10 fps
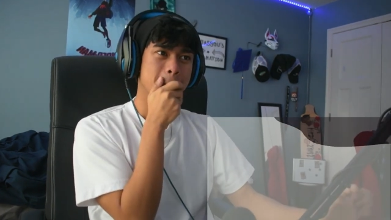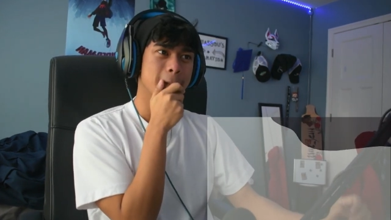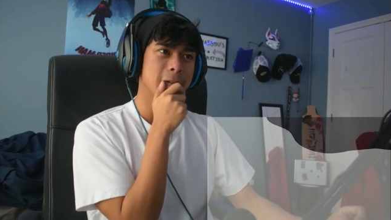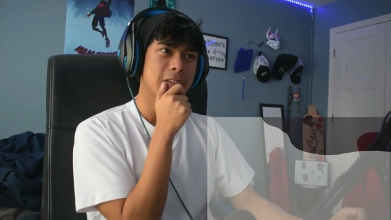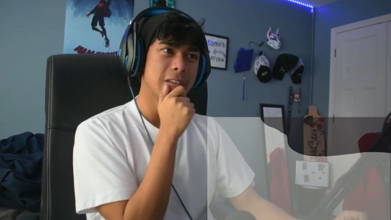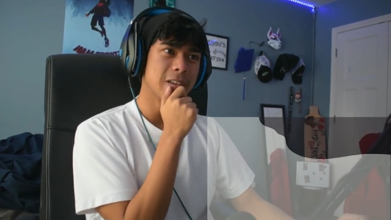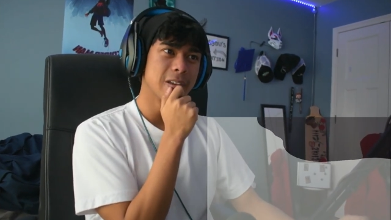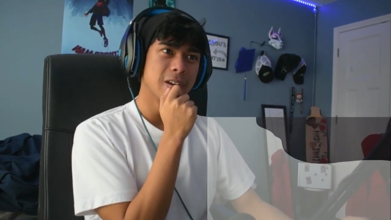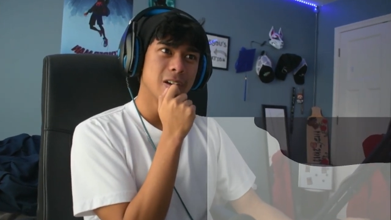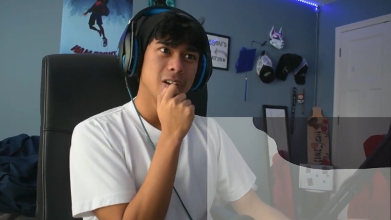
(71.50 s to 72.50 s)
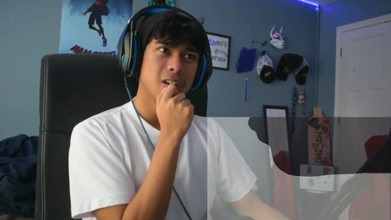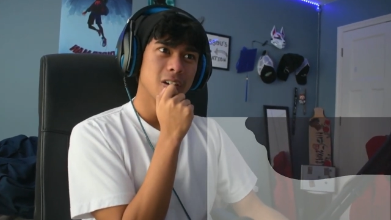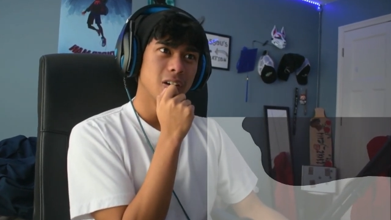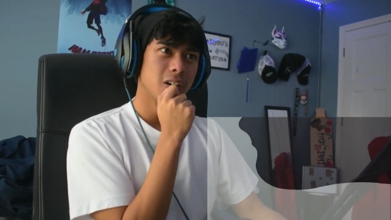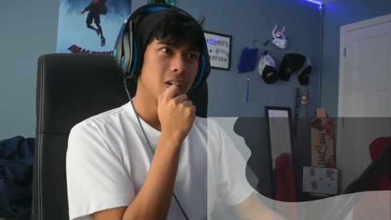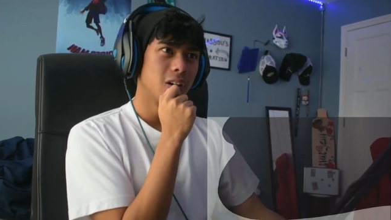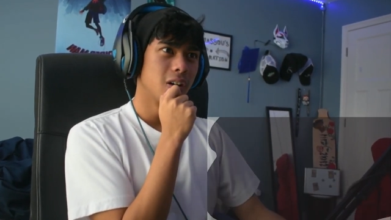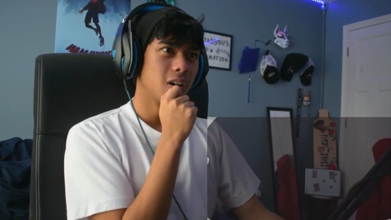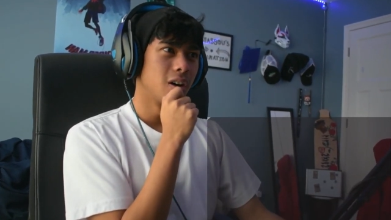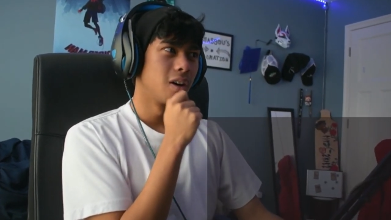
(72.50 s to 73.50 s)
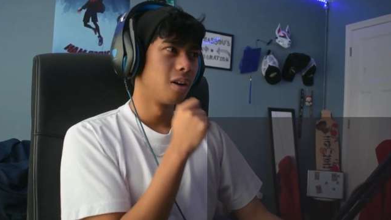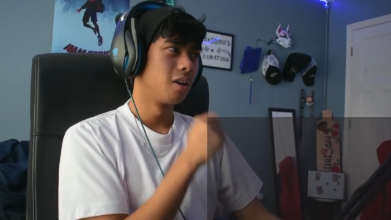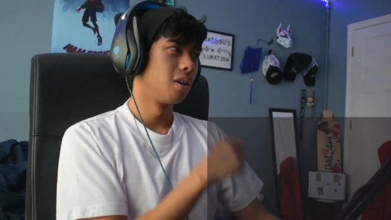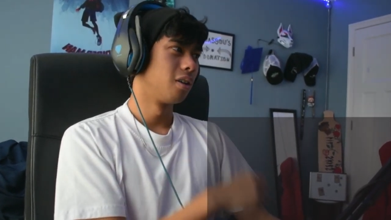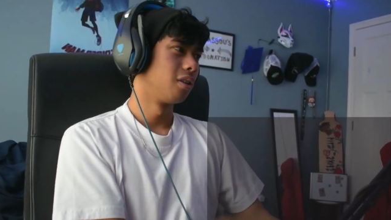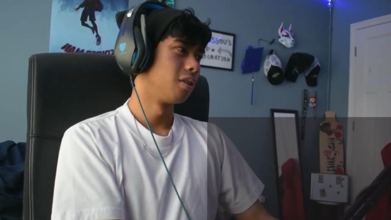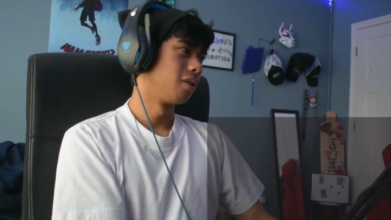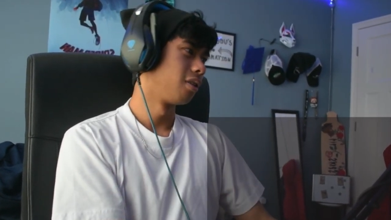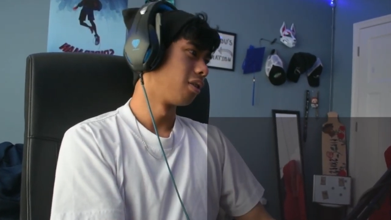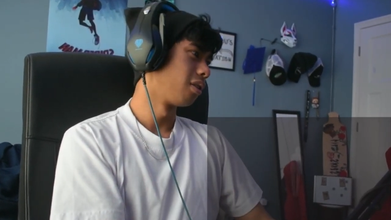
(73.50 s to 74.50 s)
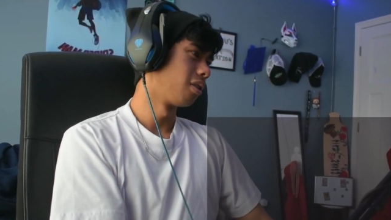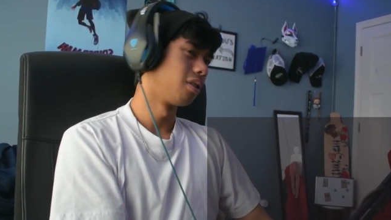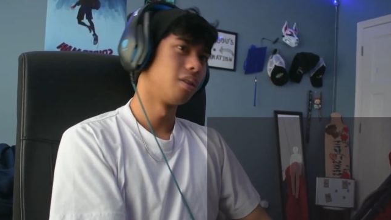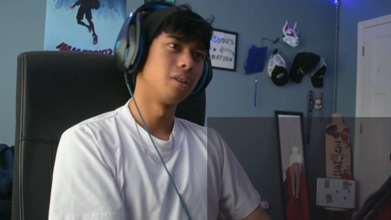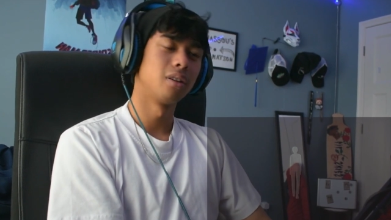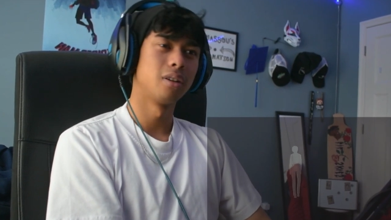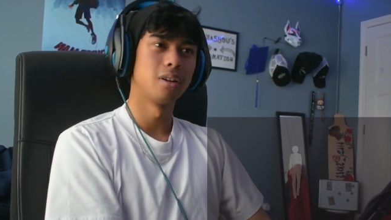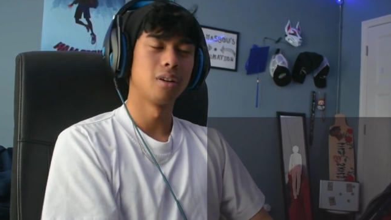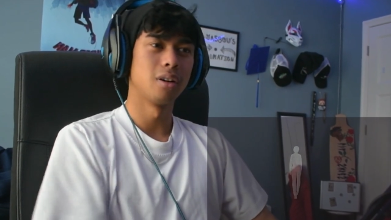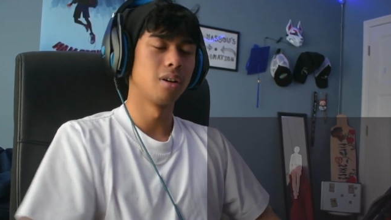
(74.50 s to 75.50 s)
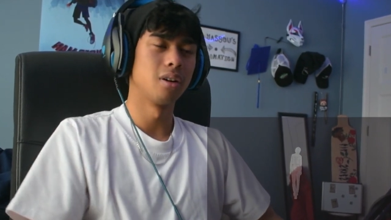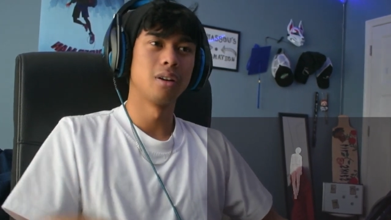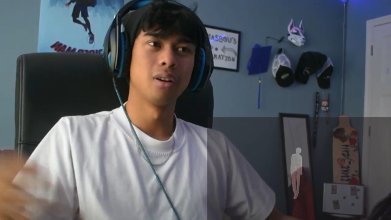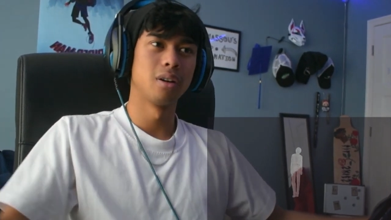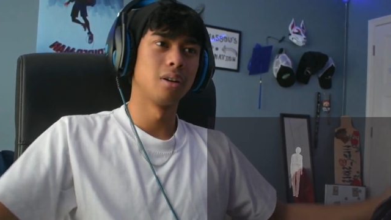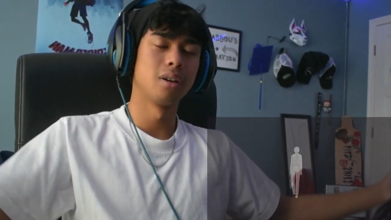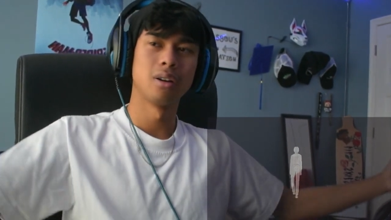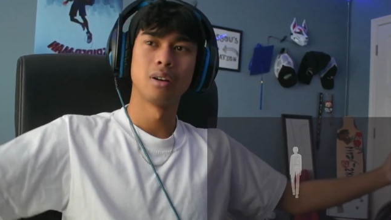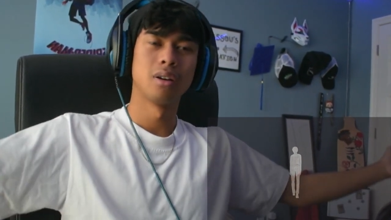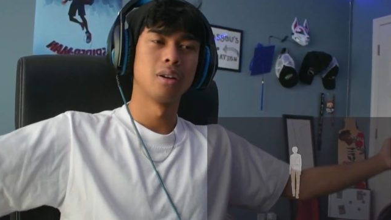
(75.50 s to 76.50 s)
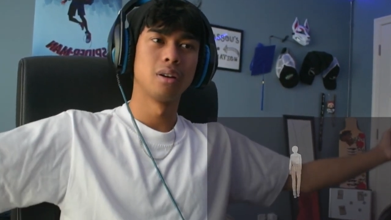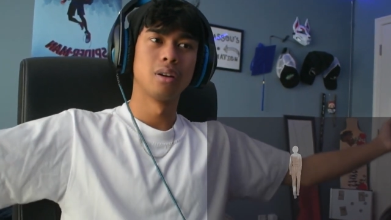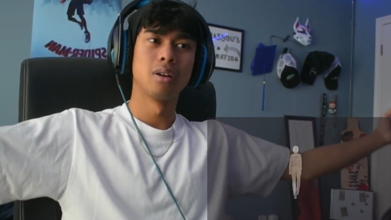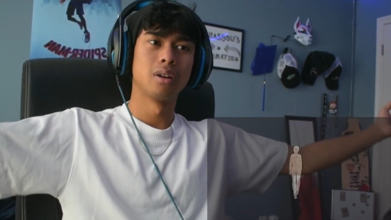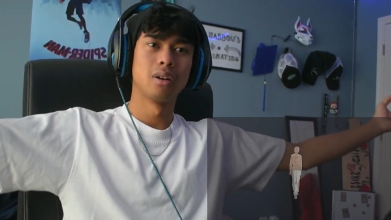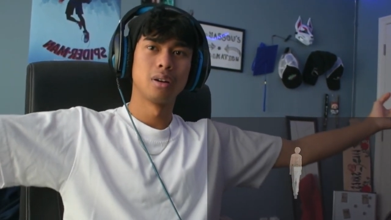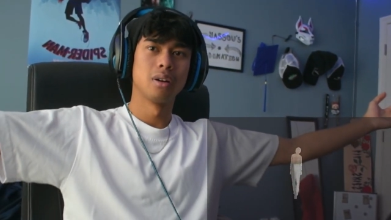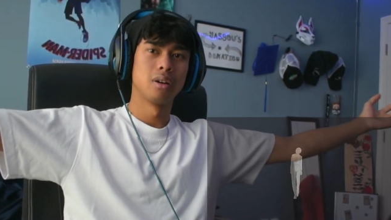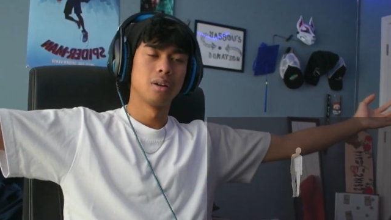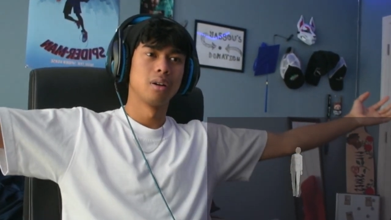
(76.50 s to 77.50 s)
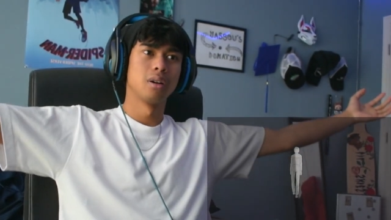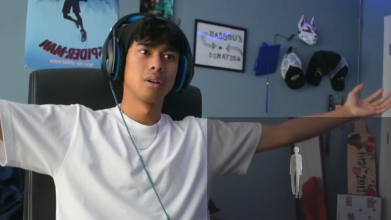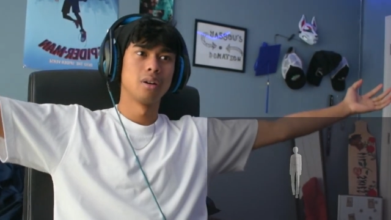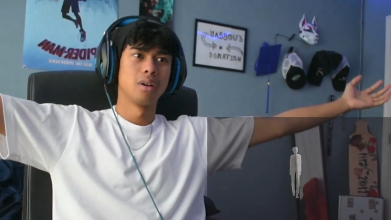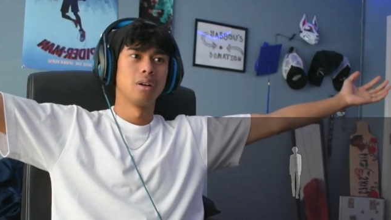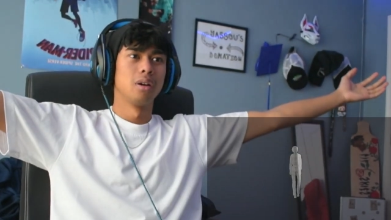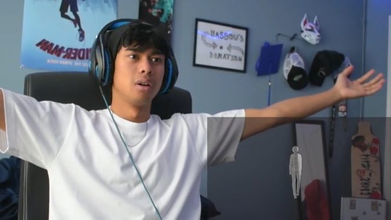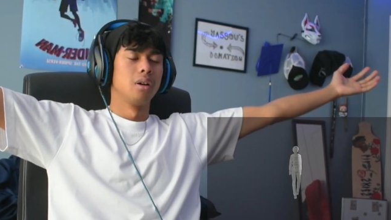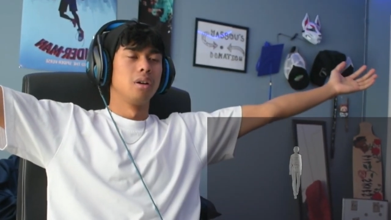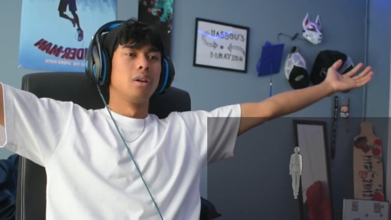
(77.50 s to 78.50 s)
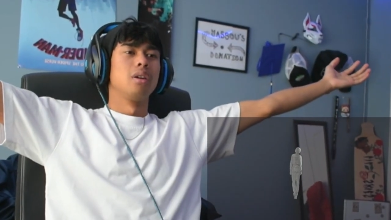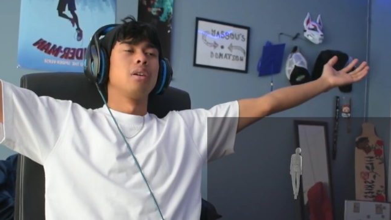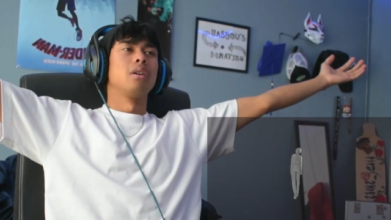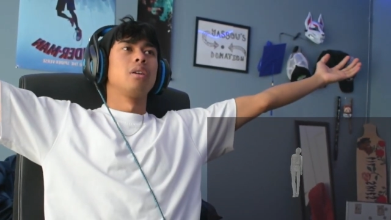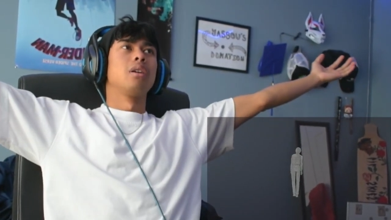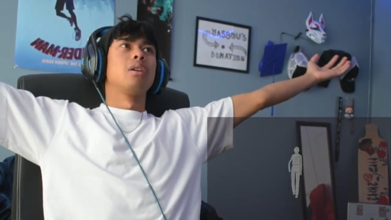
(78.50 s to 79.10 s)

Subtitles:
(silence)